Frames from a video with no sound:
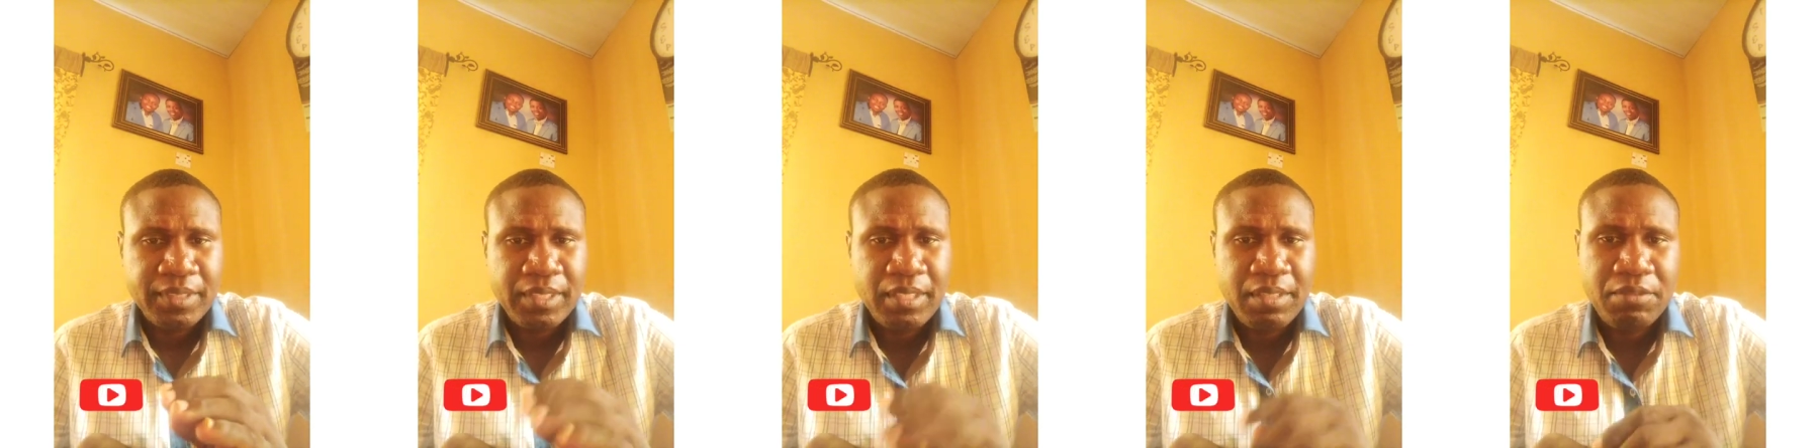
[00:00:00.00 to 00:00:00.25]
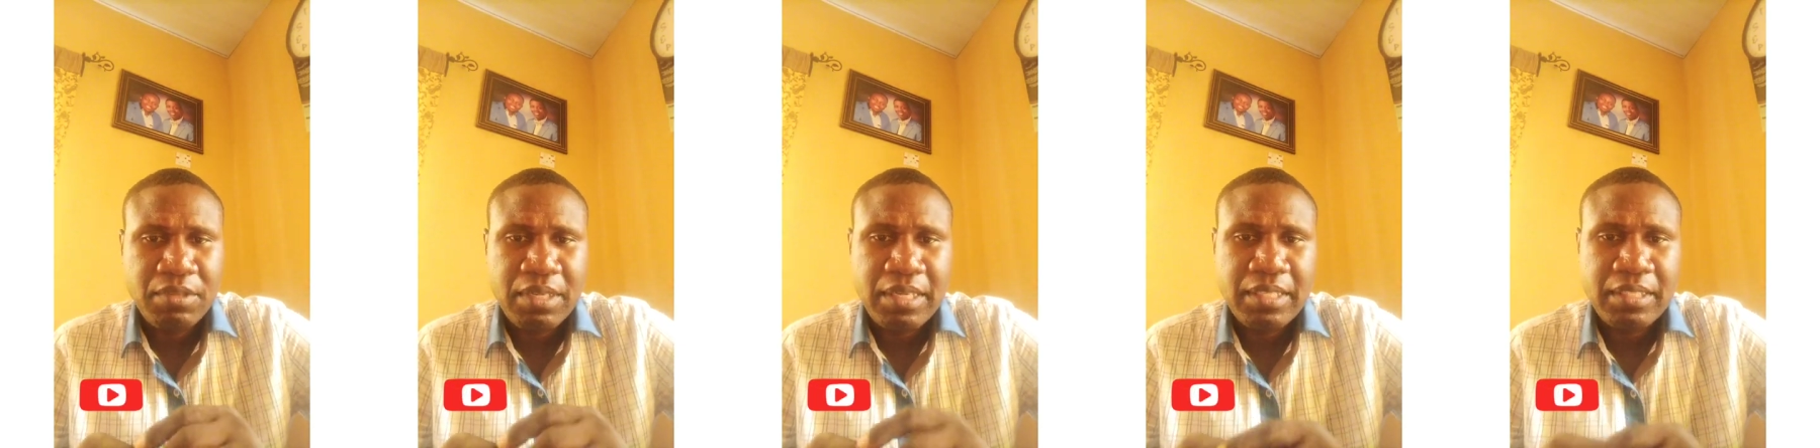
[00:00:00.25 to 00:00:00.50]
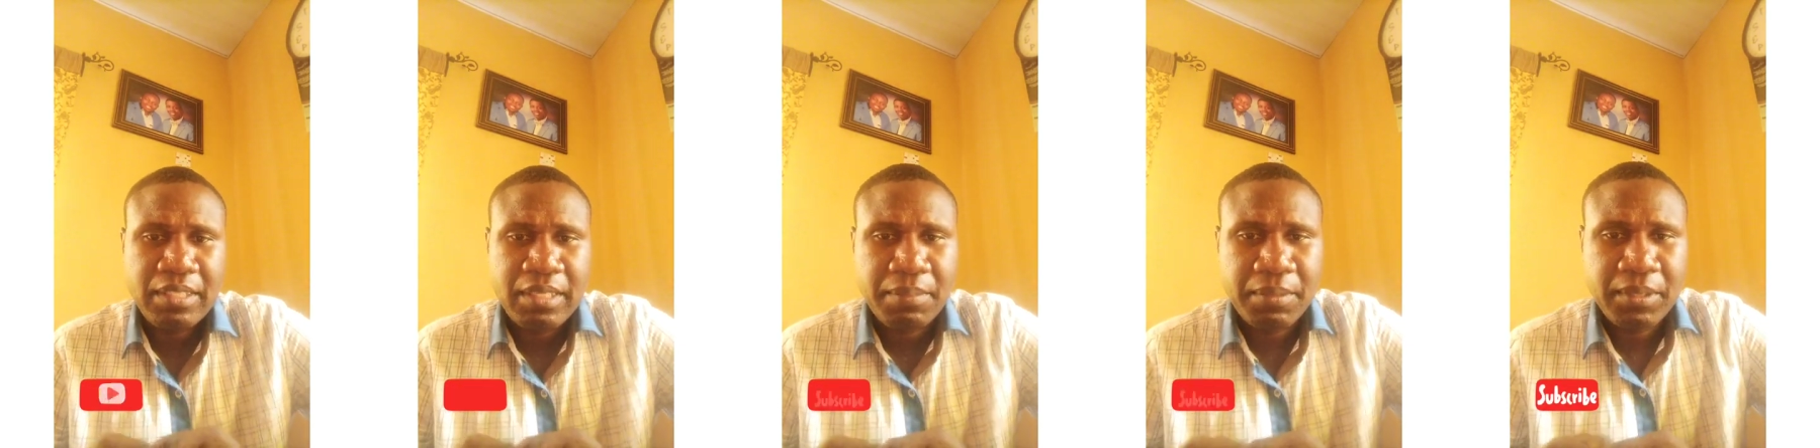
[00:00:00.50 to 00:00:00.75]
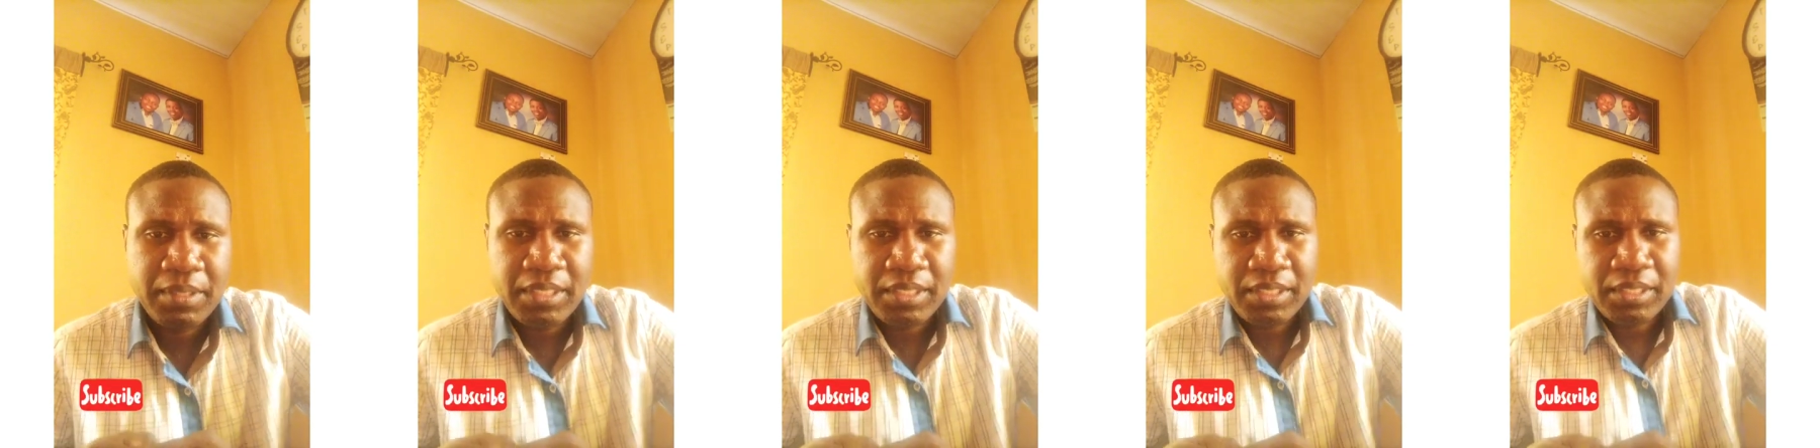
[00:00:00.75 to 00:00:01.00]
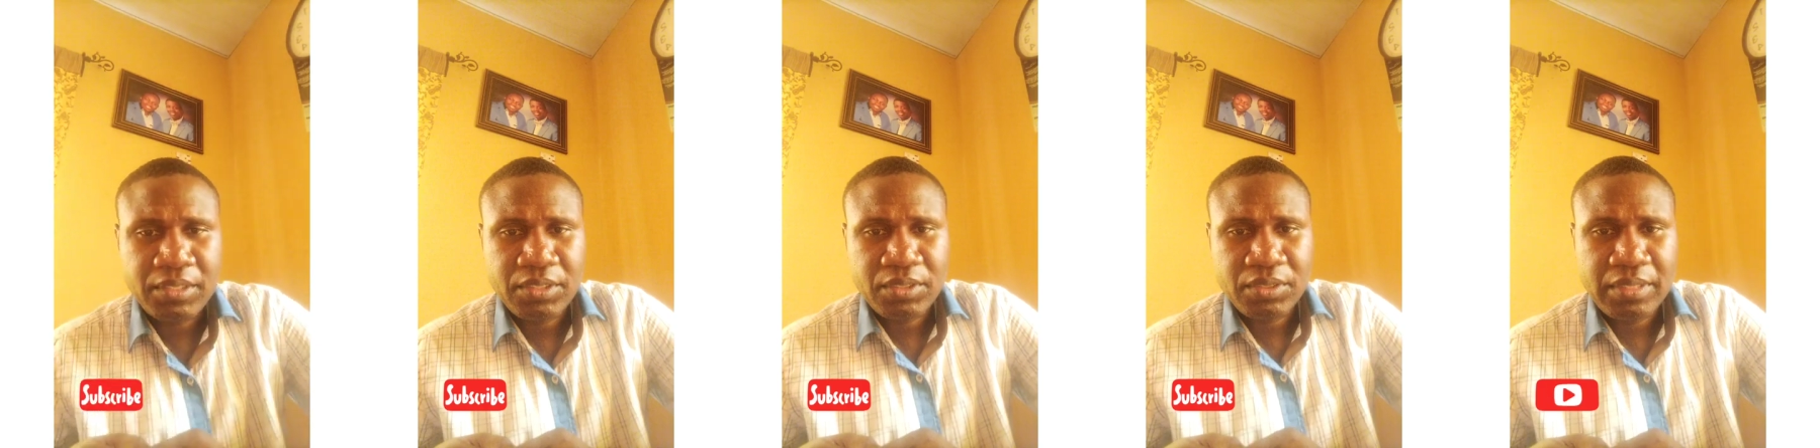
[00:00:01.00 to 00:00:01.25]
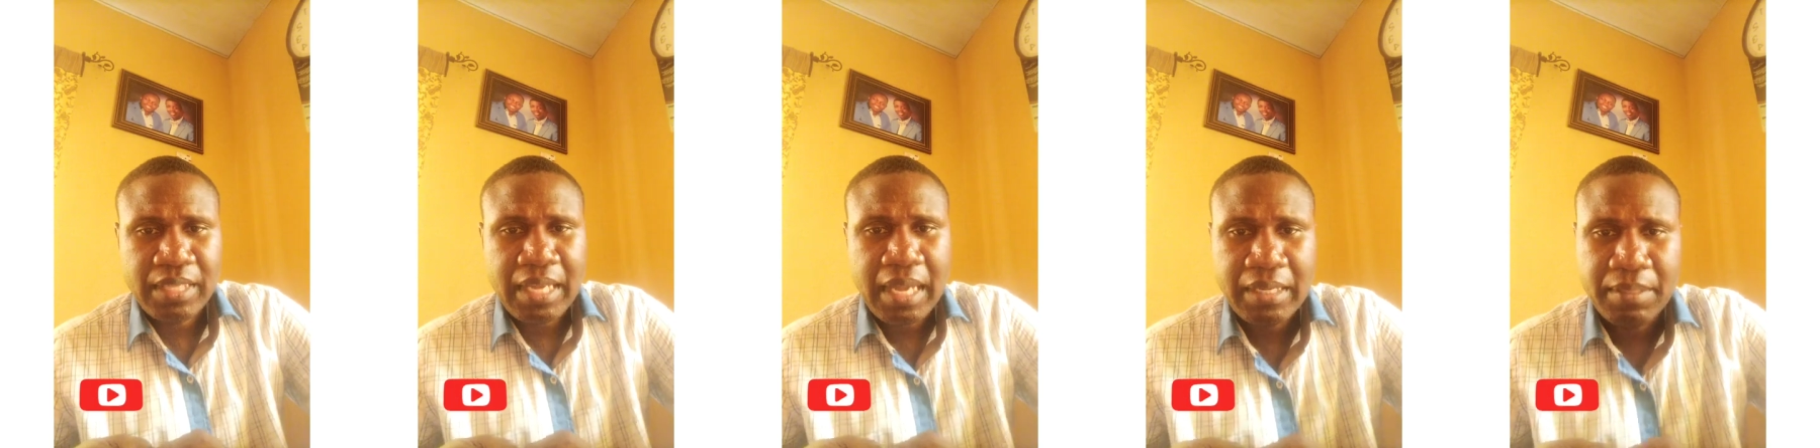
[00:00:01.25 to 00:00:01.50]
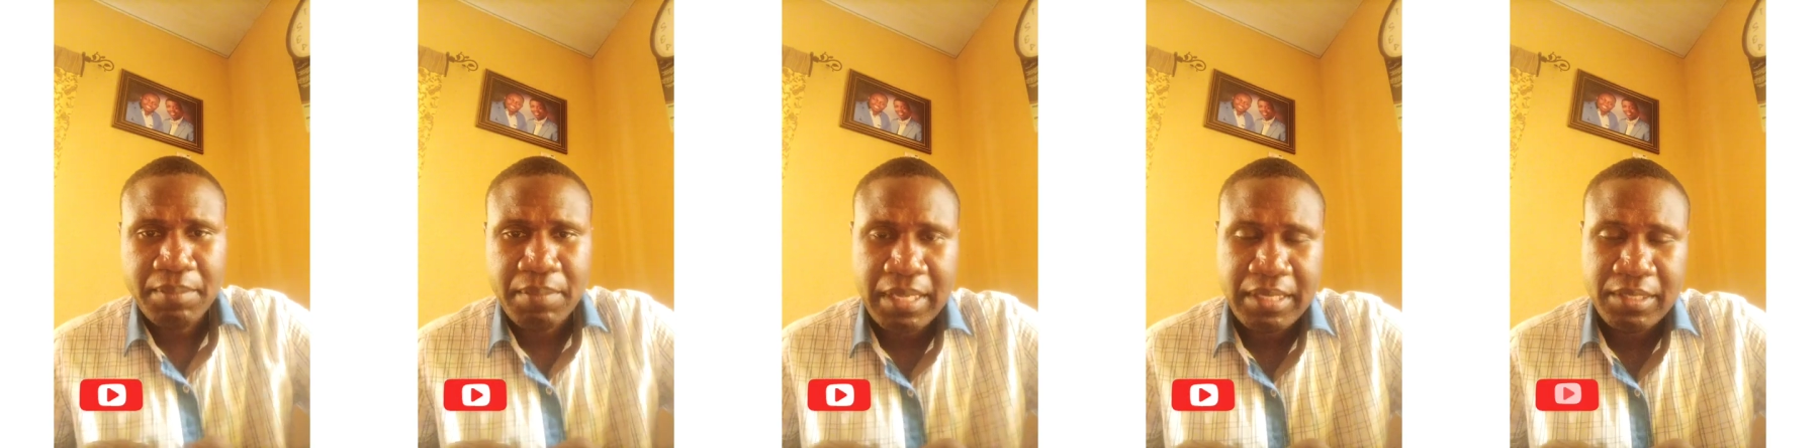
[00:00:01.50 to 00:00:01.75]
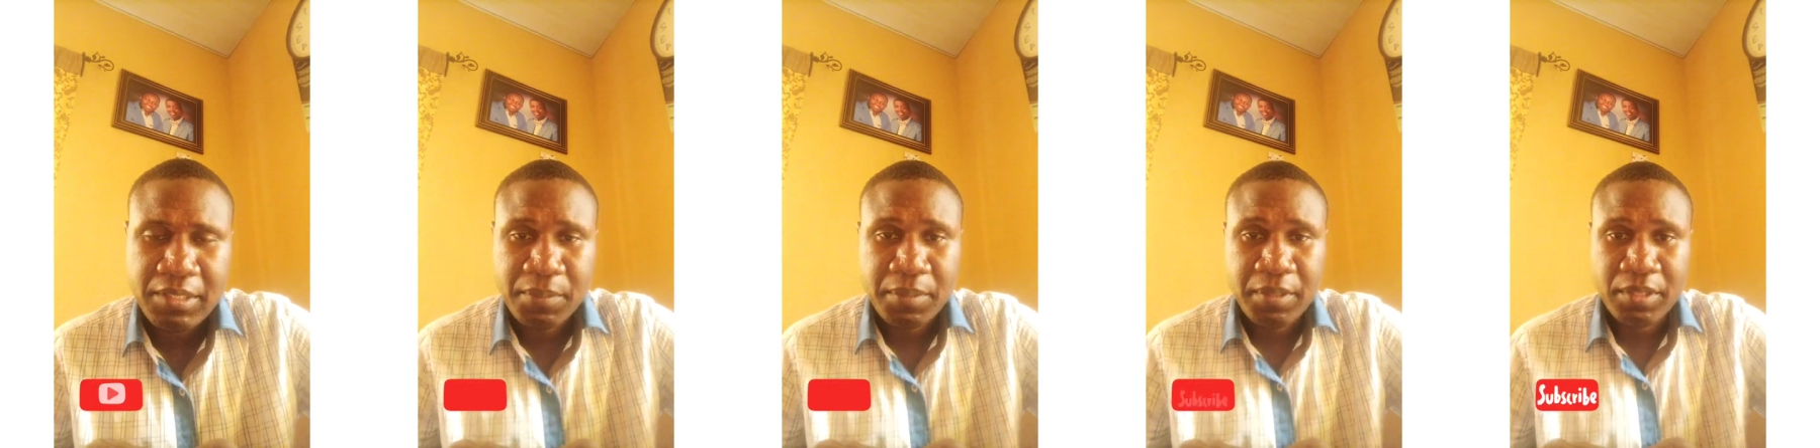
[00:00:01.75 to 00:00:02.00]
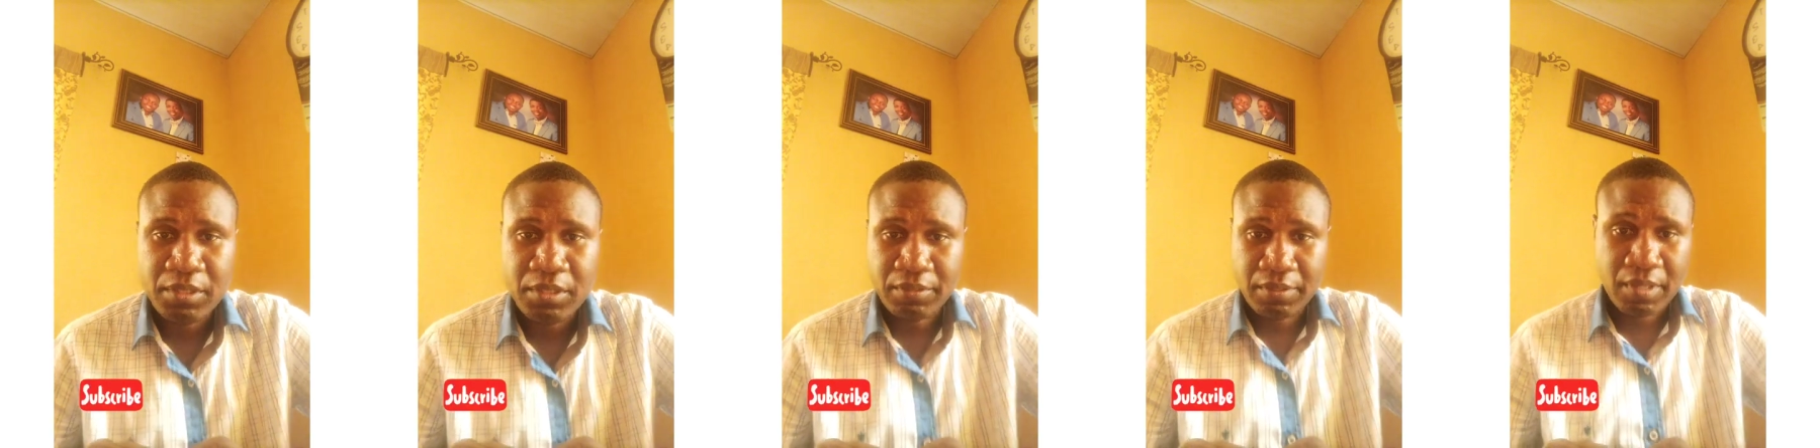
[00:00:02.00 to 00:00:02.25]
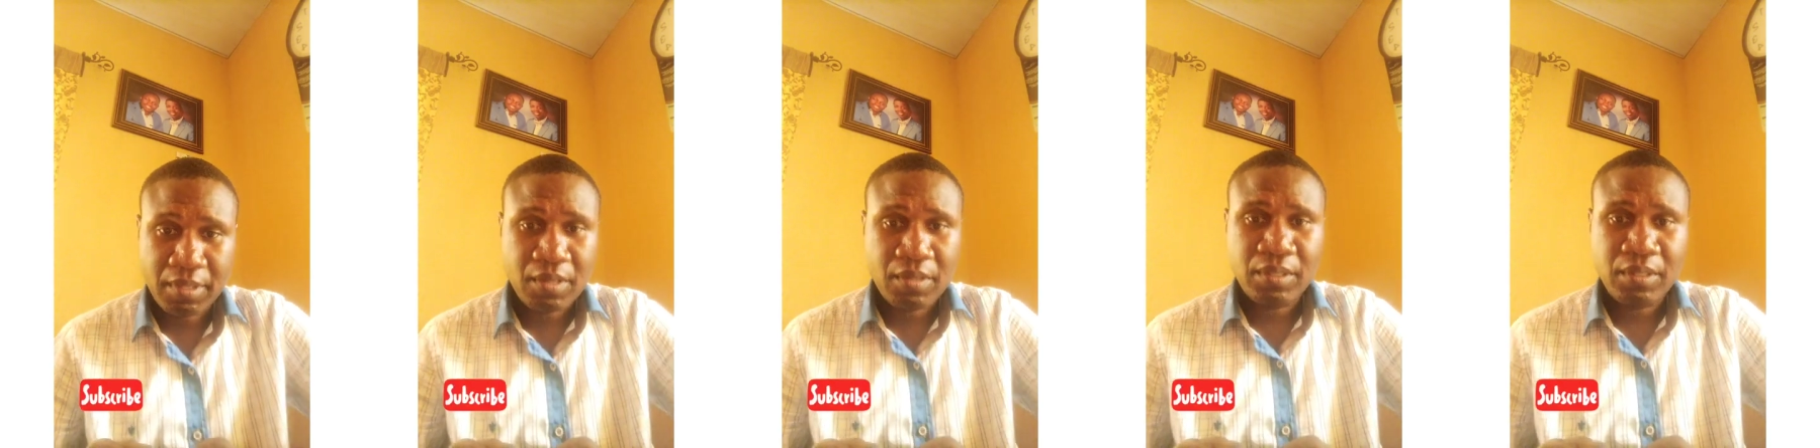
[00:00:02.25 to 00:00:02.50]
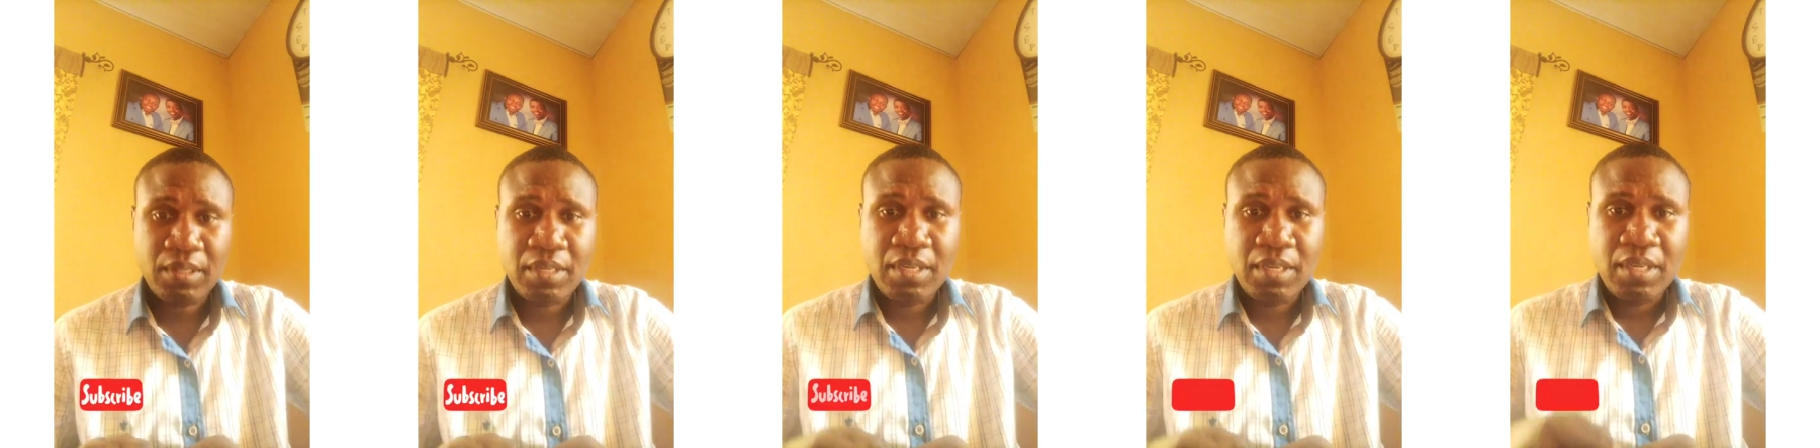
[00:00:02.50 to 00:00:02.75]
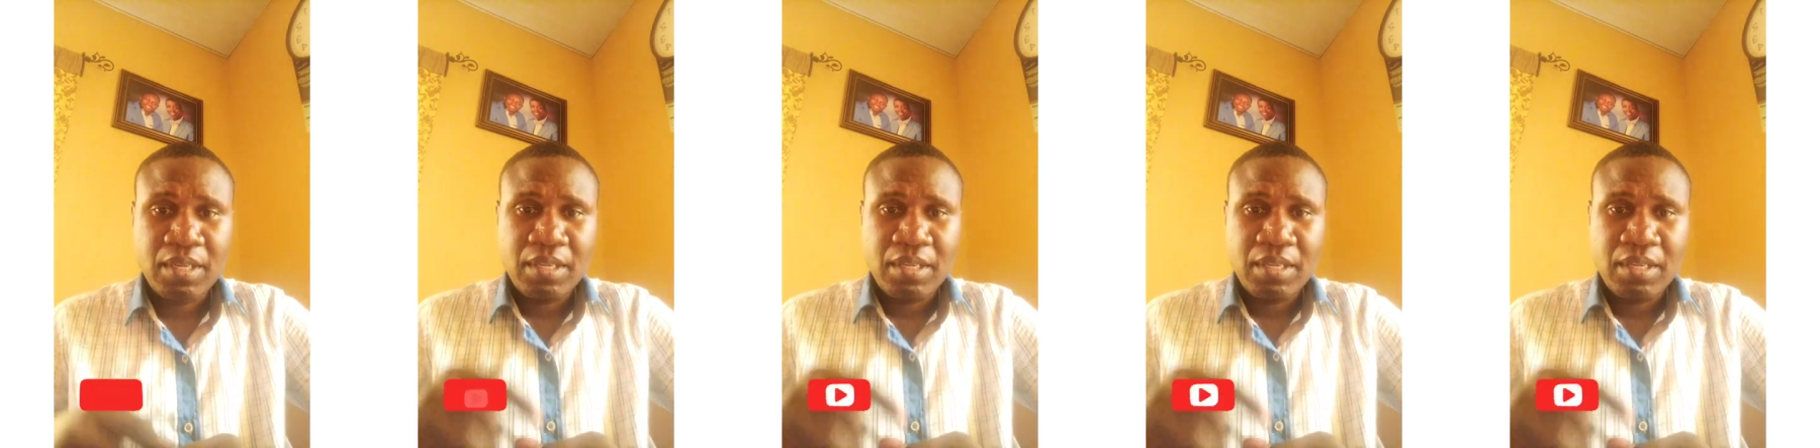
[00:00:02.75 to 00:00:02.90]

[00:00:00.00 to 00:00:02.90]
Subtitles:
give you an interpretation to that by the Spirit of God.